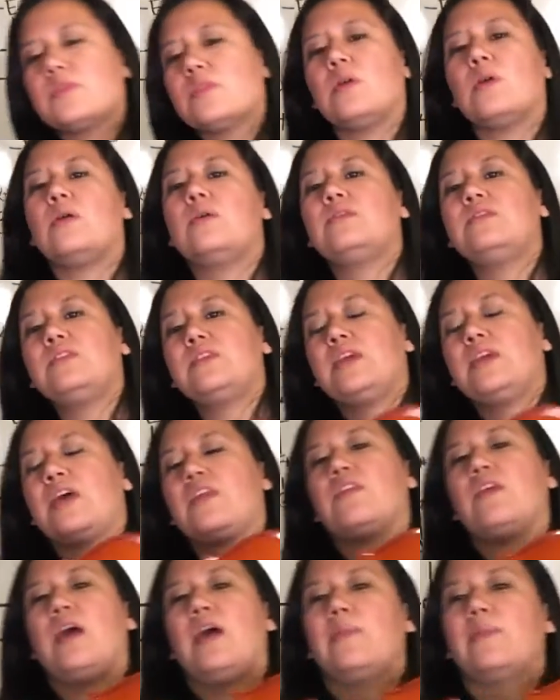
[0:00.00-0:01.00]
All
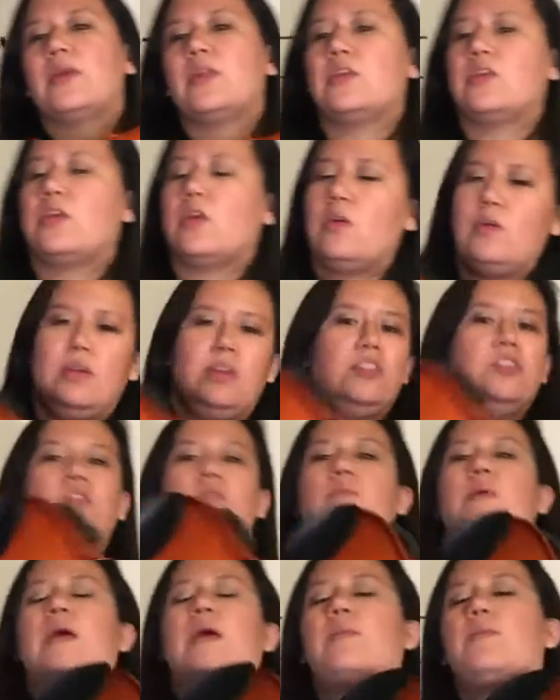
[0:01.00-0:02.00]
together, I'm going to go into
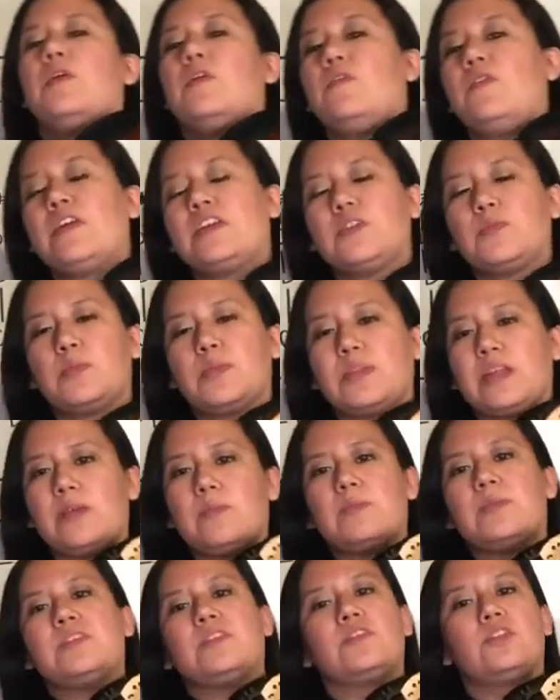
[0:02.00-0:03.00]
my perfect
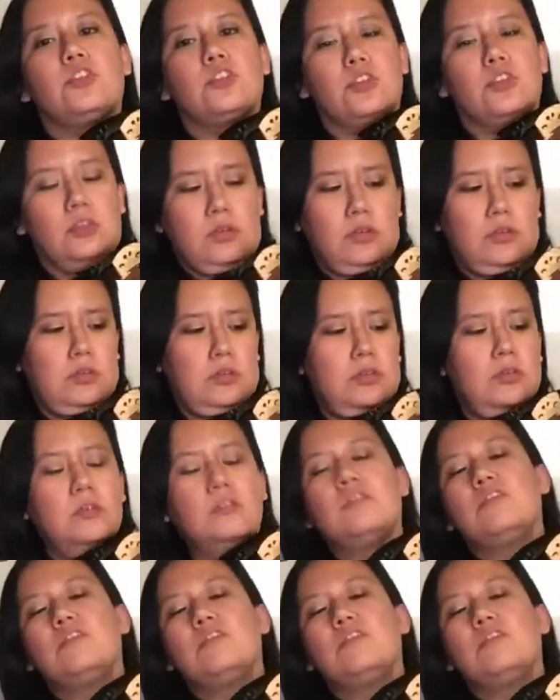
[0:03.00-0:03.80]
playing position.